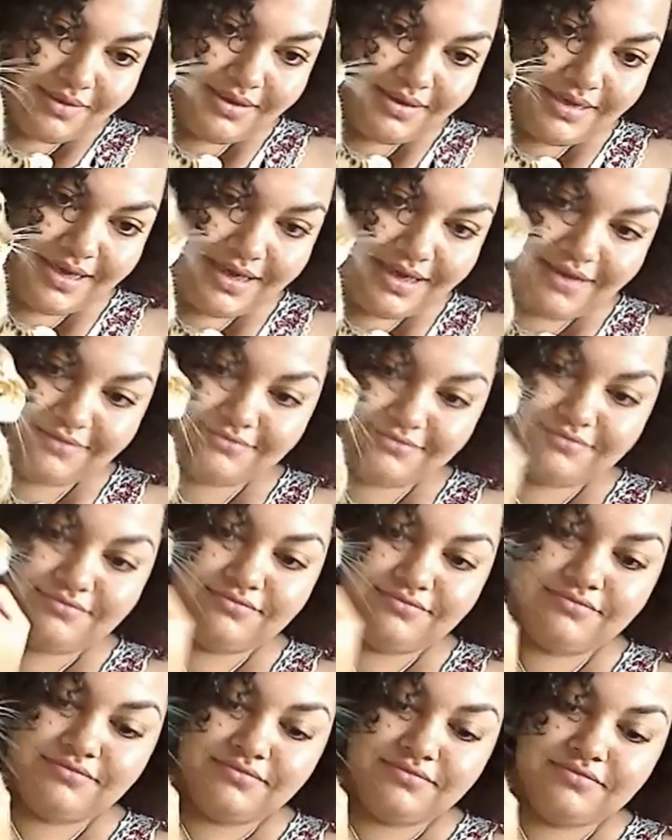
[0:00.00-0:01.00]
Yeah.
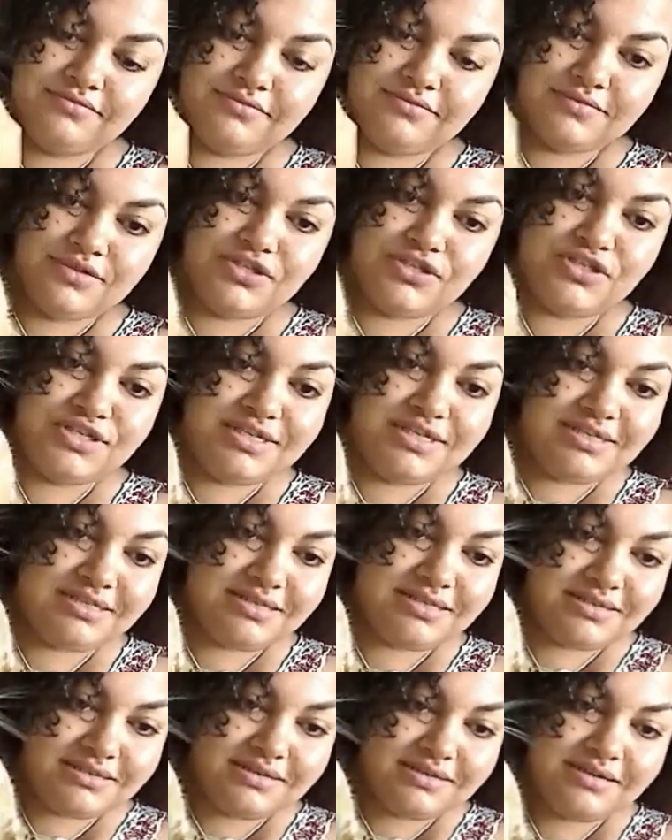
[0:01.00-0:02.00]
She
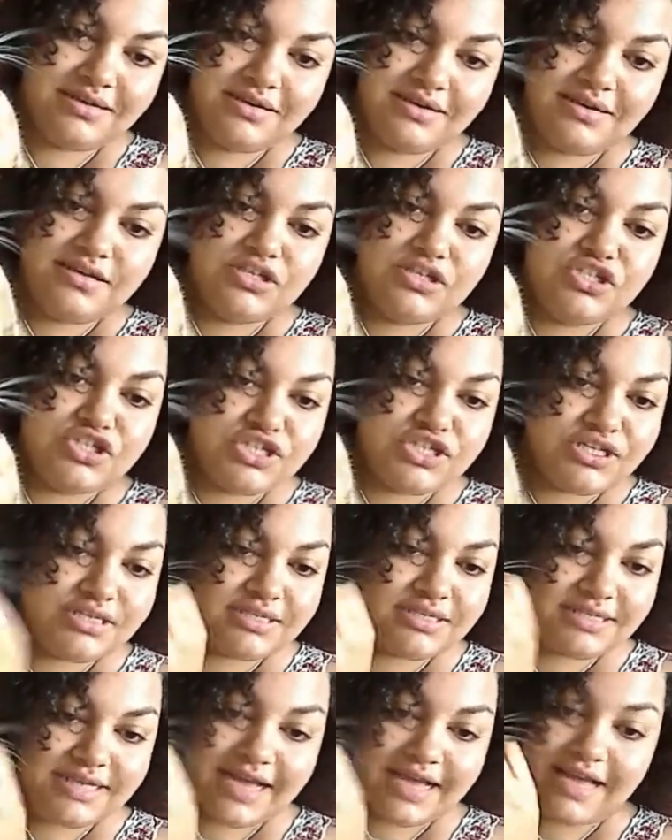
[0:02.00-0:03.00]

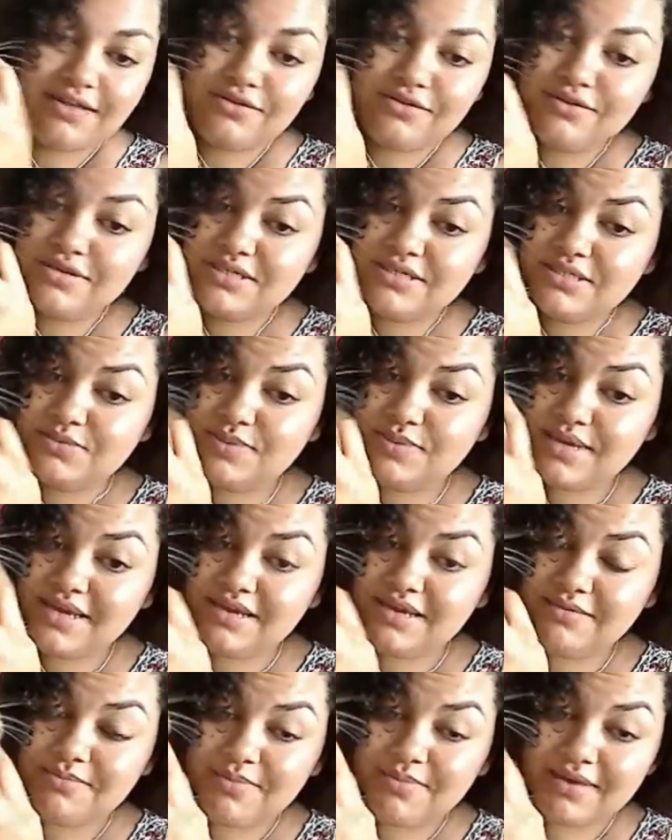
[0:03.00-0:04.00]
say I look
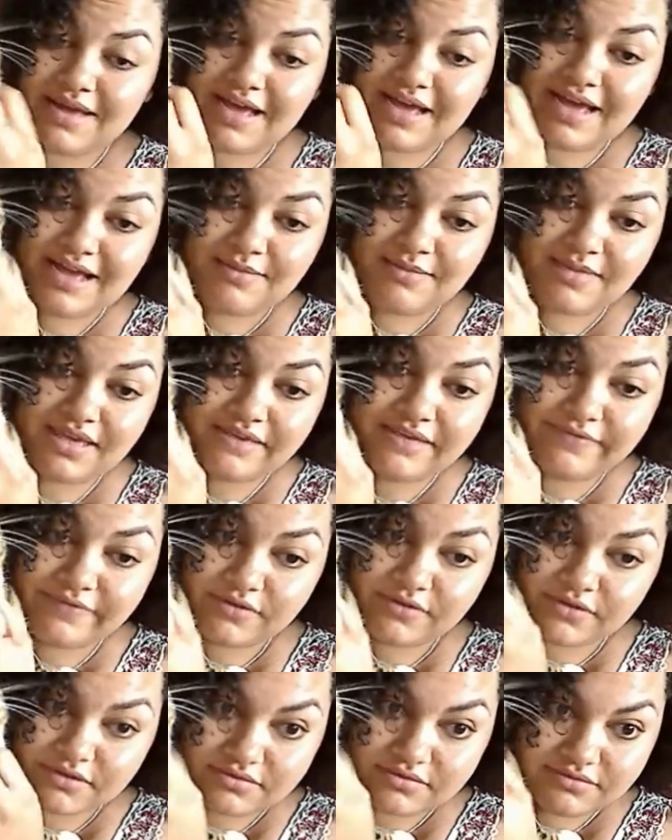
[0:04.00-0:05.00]
sweet, but I'm
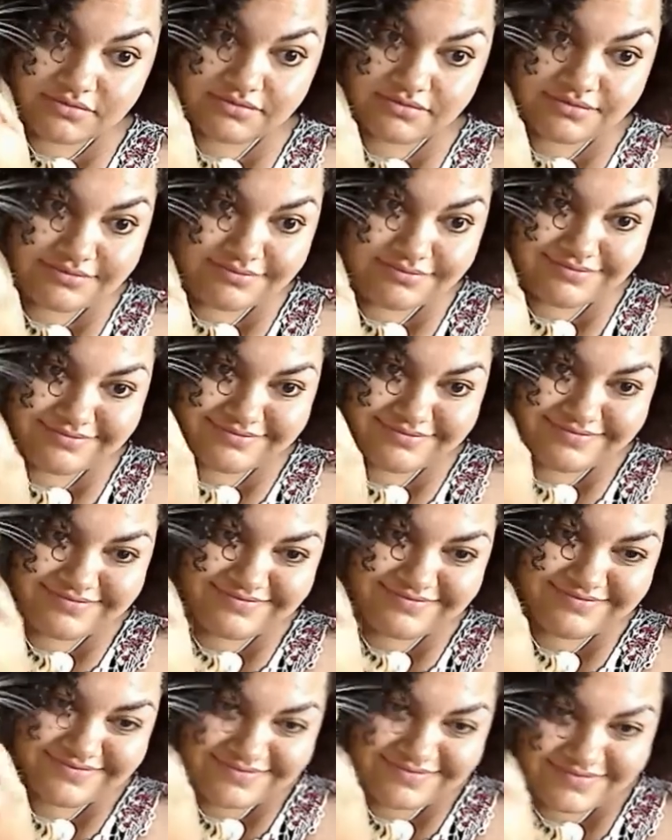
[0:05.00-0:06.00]
evil,
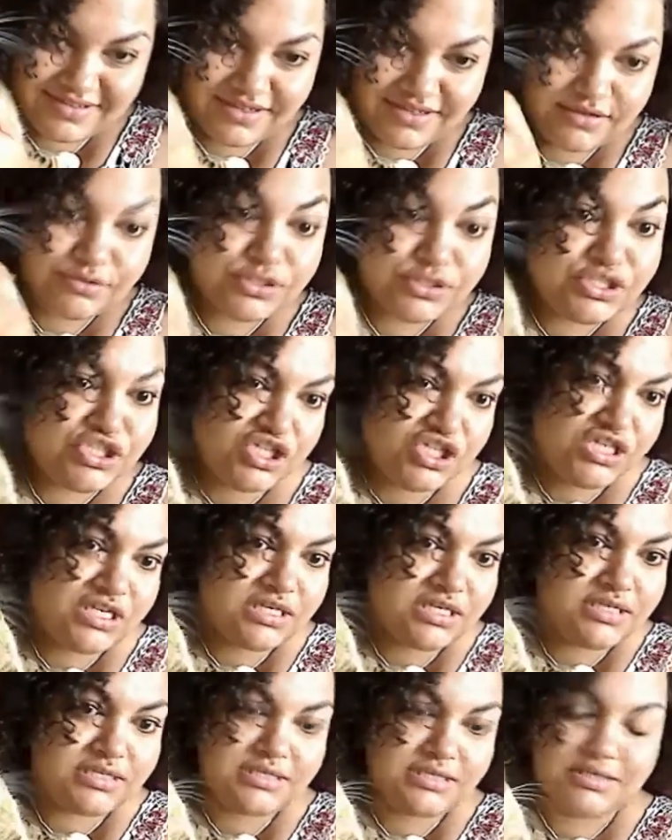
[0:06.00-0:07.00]
which she
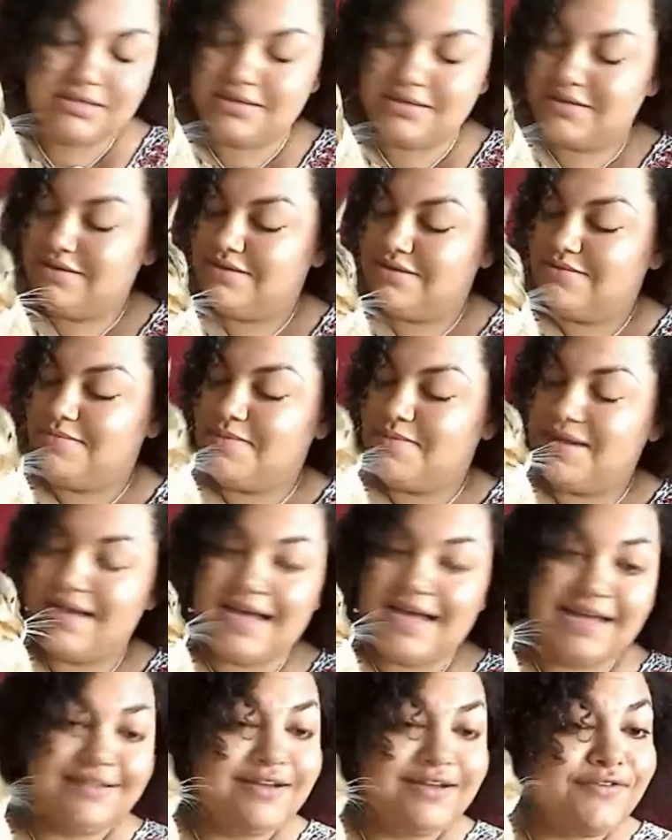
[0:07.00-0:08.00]
is. But
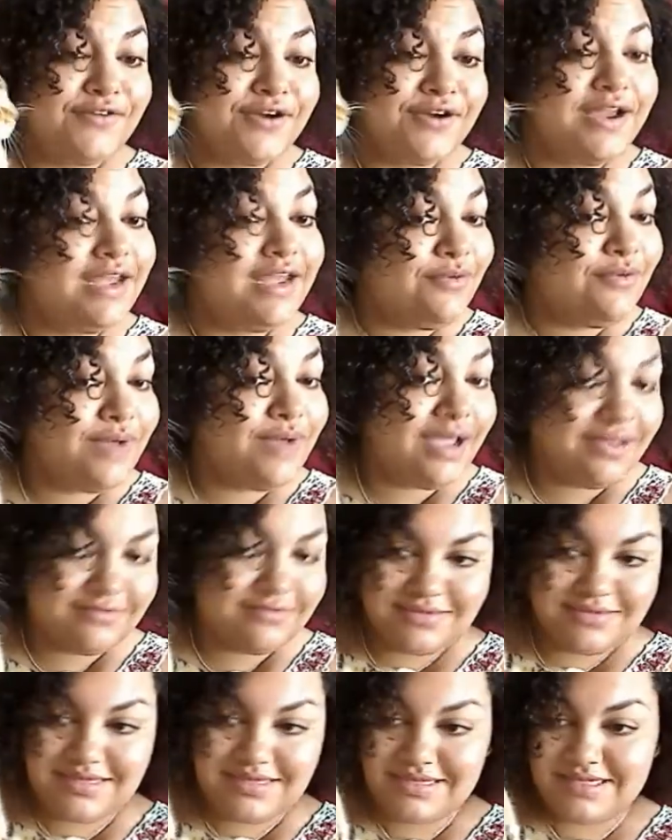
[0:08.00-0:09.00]
I love her anyway.
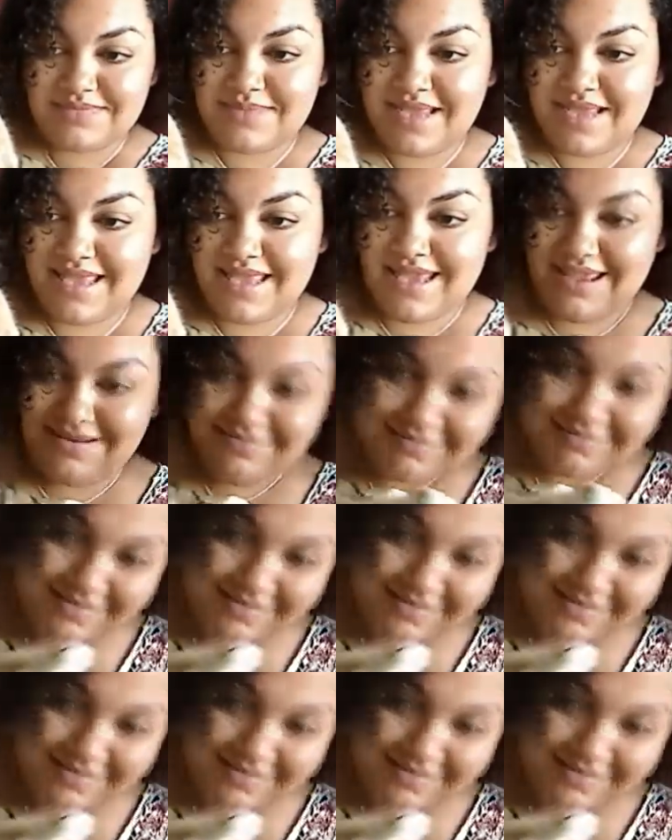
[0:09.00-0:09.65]
This is my kid.